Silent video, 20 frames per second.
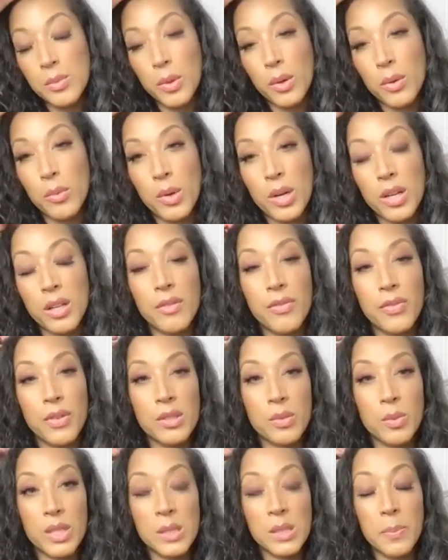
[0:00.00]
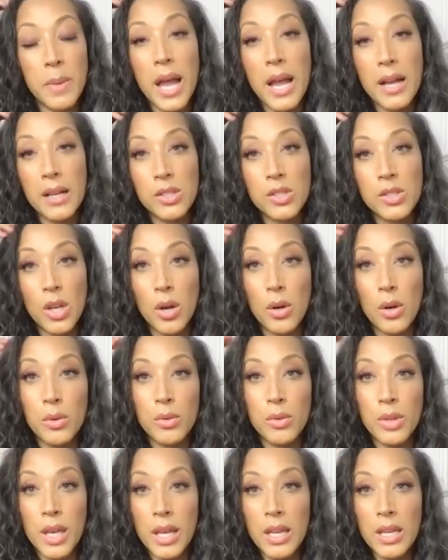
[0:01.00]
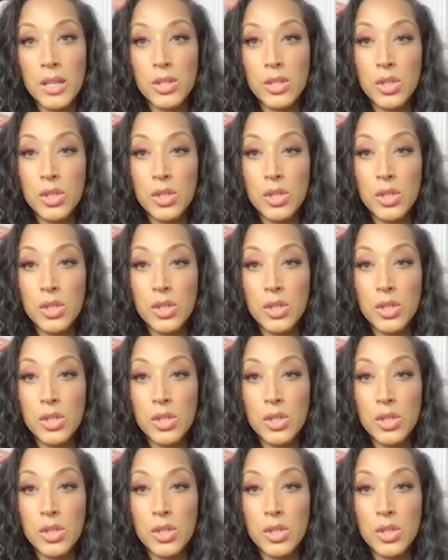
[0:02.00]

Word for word: we were one of the first ones back. So they